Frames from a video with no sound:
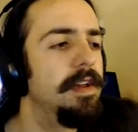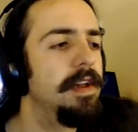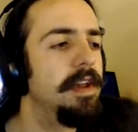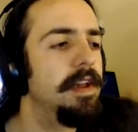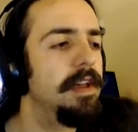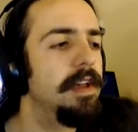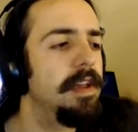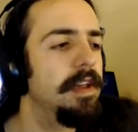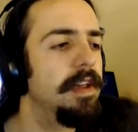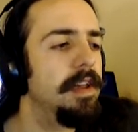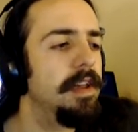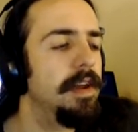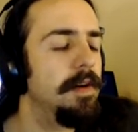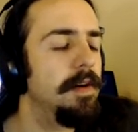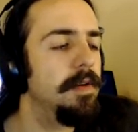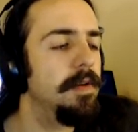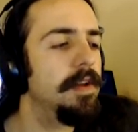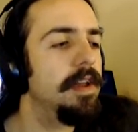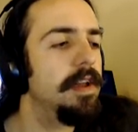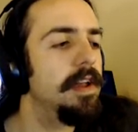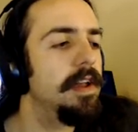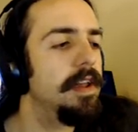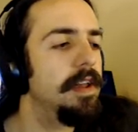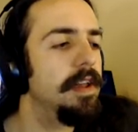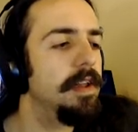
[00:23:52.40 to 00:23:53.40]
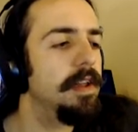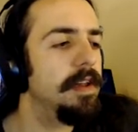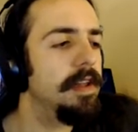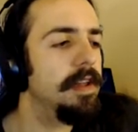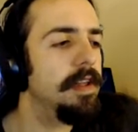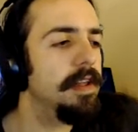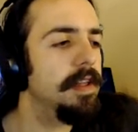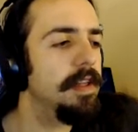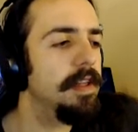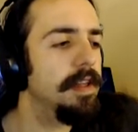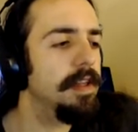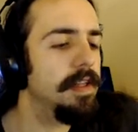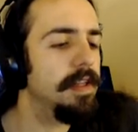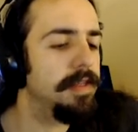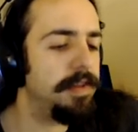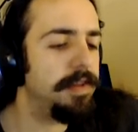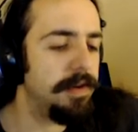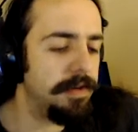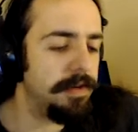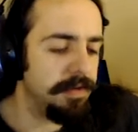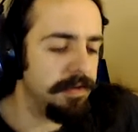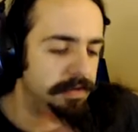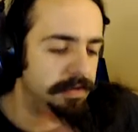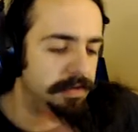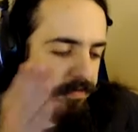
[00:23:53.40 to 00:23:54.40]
you know there's